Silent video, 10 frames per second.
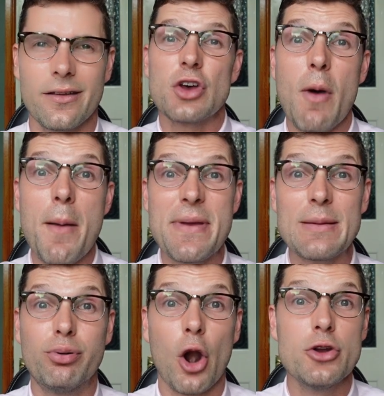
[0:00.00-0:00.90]
So my
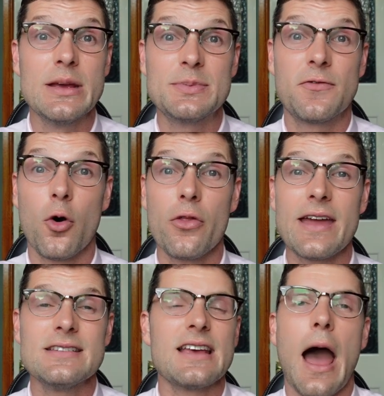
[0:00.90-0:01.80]
big pro tips for
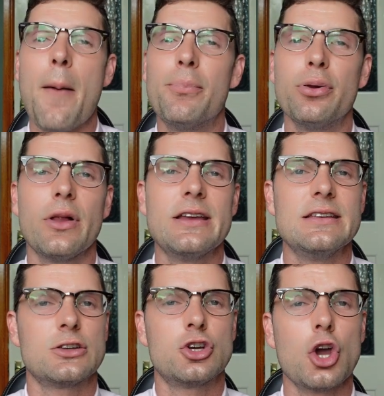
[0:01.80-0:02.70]
these are
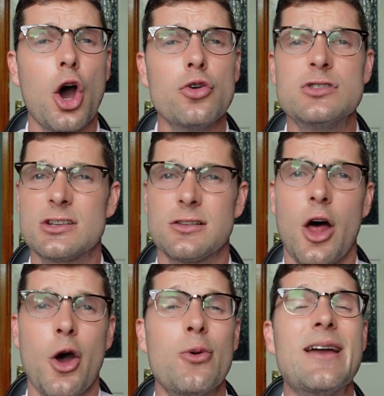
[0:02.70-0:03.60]
please go
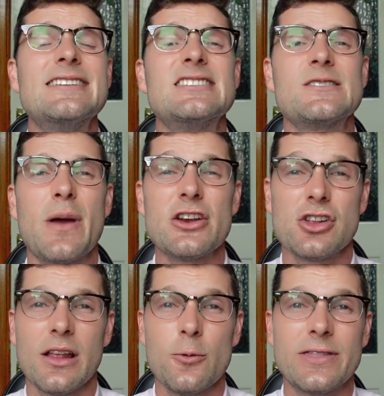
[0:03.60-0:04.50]
slow,
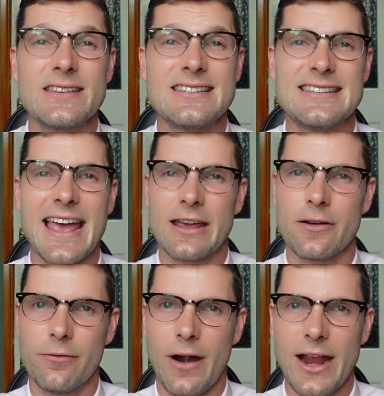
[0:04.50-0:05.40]
especially with the
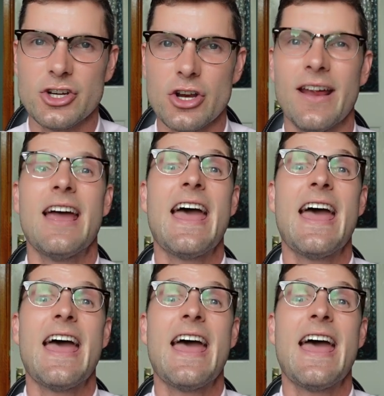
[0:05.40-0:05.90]
second fraction.